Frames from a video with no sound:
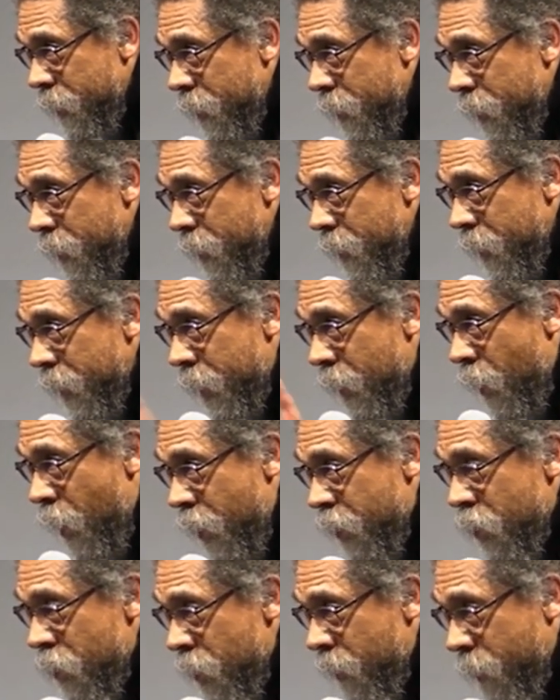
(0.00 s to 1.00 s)
in our
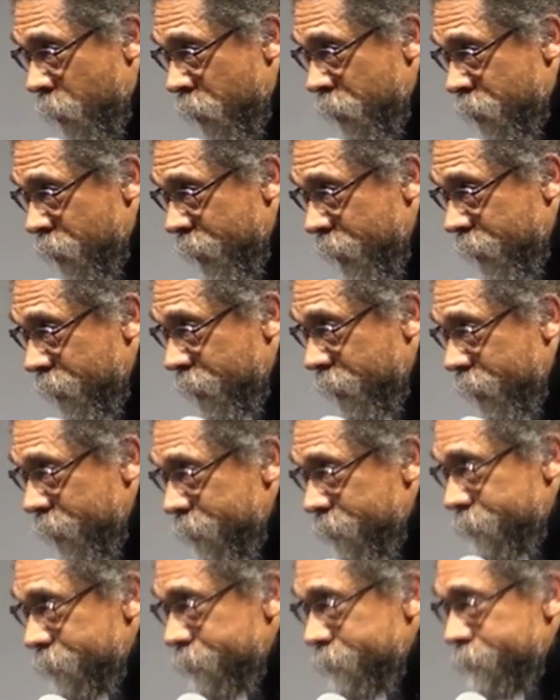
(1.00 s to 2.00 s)
universities?
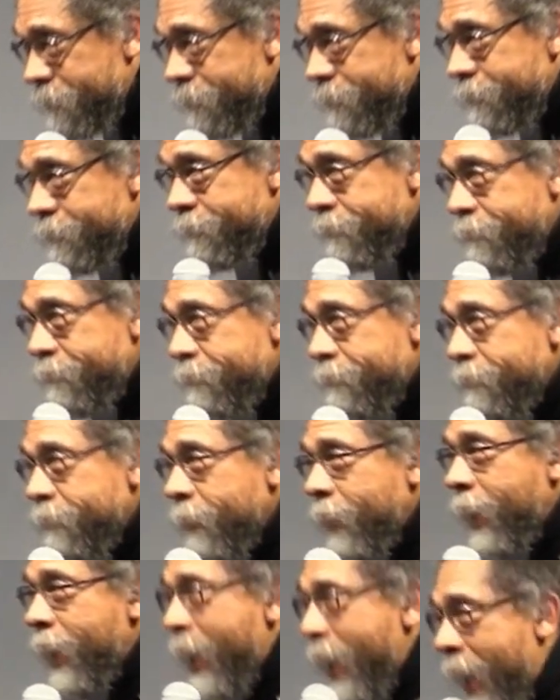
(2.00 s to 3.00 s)

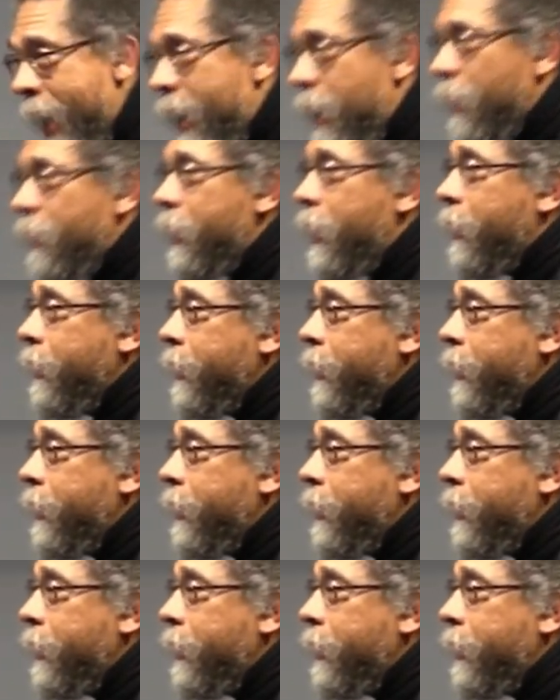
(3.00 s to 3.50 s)
Hell no.